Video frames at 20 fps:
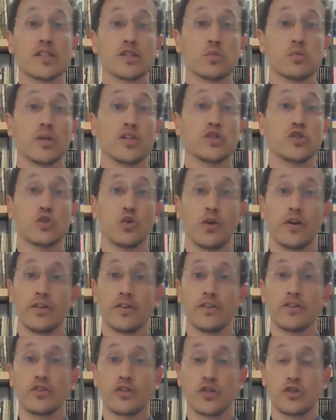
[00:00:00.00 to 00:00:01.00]
one join
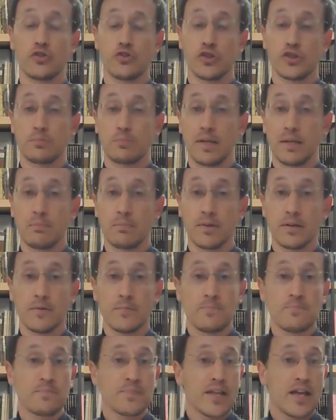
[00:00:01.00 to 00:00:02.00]
the Jewish people,
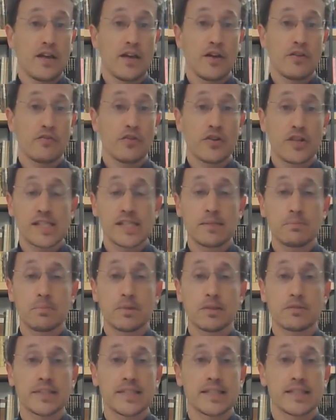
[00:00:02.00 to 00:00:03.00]
for the simple
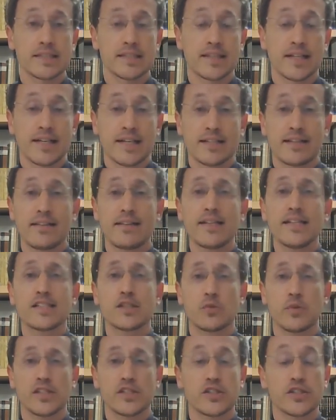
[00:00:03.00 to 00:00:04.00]
reason that these
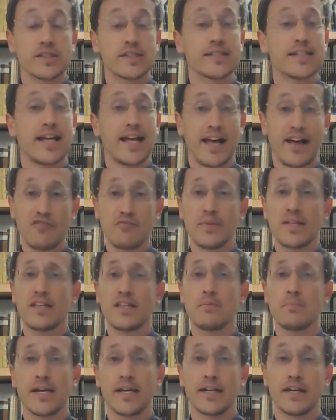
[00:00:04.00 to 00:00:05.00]
questions have been
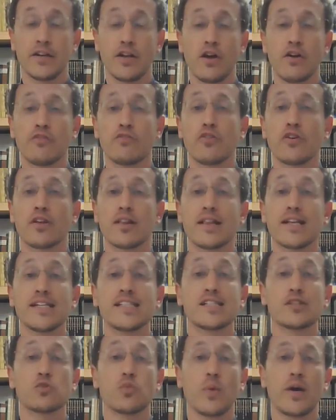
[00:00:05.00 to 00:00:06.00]
debated for at
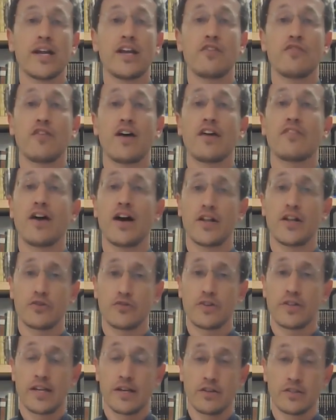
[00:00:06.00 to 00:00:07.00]
least
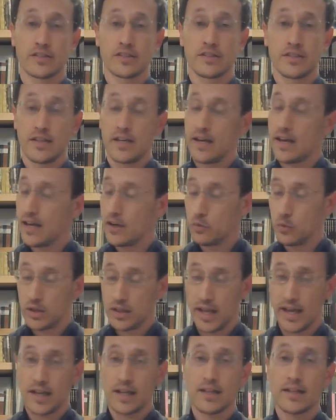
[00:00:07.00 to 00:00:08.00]
2,500 years and will
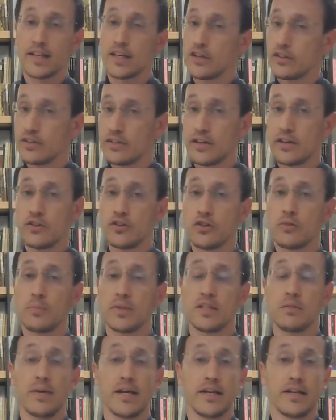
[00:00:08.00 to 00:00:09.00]
likely continue to be
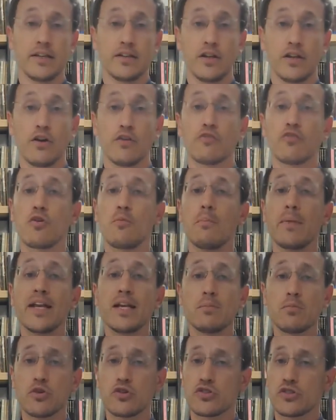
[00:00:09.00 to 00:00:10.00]
debated for many
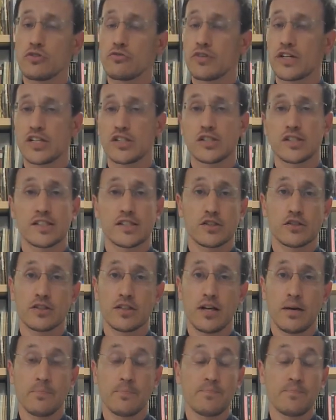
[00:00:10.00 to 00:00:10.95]
more generations to come,